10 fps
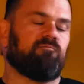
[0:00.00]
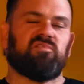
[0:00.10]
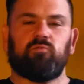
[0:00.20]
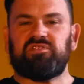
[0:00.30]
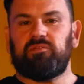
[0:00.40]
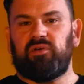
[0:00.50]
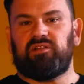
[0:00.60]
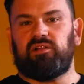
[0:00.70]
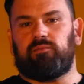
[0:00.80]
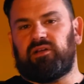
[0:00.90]
So what's the big
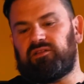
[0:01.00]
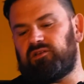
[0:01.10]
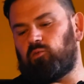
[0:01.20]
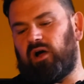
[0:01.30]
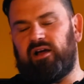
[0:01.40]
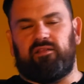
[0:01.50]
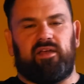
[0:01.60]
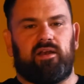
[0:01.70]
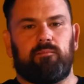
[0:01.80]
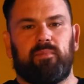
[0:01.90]
deal about these? Why are they
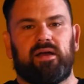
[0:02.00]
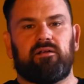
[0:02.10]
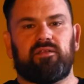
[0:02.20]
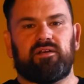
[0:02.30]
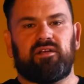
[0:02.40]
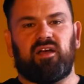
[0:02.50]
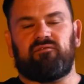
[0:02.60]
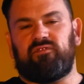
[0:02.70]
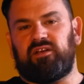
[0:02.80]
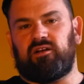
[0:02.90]
any better than
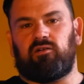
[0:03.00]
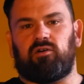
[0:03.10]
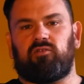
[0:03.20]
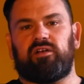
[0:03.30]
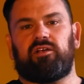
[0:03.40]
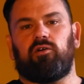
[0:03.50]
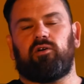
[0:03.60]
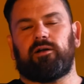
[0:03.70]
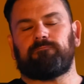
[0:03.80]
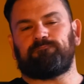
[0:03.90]
kefir or Greek
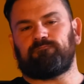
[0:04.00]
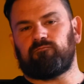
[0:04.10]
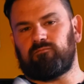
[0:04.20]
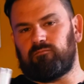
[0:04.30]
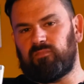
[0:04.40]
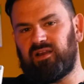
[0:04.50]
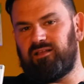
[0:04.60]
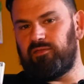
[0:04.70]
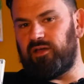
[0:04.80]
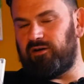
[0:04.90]
yogurt?
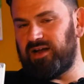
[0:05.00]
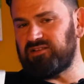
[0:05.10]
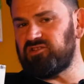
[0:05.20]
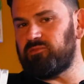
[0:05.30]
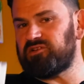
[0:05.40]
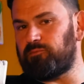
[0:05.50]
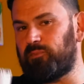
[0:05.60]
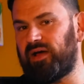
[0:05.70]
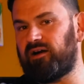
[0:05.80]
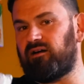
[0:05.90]
They're not so much
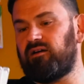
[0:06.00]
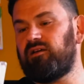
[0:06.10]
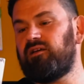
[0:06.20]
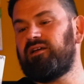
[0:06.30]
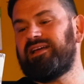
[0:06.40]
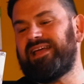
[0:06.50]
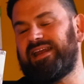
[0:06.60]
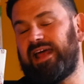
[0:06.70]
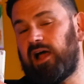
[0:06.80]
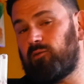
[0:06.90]
better
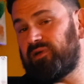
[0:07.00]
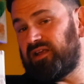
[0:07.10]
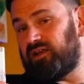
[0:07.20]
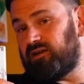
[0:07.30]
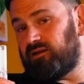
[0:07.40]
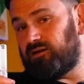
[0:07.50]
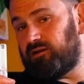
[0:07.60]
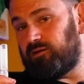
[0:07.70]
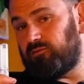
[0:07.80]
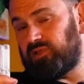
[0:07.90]
in how many
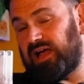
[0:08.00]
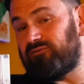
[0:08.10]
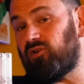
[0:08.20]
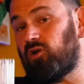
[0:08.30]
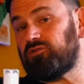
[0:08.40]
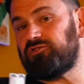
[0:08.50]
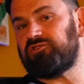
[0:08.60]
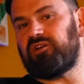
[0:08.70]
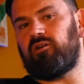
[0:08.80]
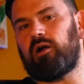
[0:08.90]
live
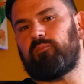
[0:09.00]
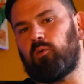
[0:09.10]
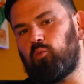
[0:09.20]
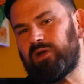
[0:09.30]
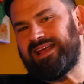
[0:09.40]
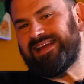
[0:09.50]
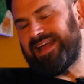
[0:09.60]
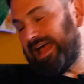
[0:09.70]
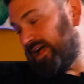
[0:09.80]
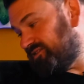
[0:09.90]
cultures there are, but we
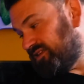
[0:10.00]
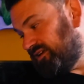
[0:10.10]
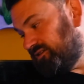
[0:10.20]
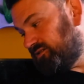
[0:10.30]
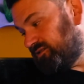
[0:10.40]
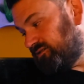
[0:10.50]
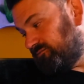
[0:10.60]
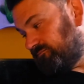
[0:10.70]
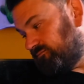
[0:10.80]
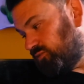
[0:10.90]
can add these,
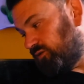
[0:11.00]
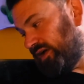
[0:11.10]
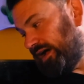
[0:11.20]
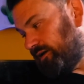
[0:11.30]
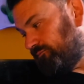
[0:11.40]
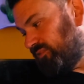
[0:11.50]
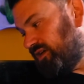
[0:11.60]
where do we add them?